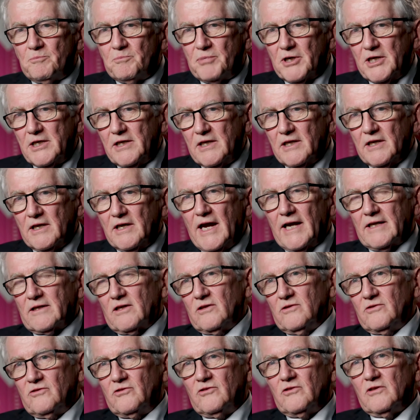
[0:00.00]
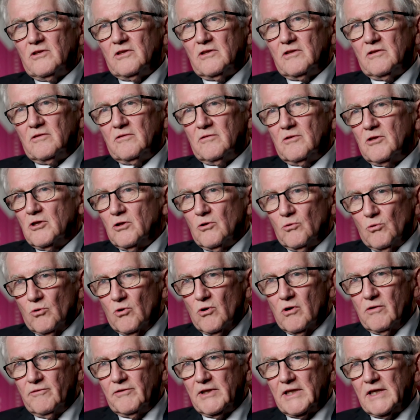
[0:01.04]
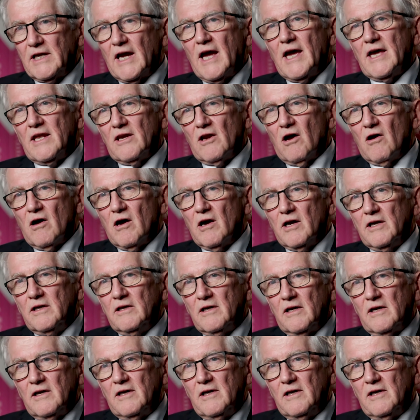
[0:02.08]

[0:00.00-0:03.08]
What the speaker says: Peter Atkinson, Lou Irving and I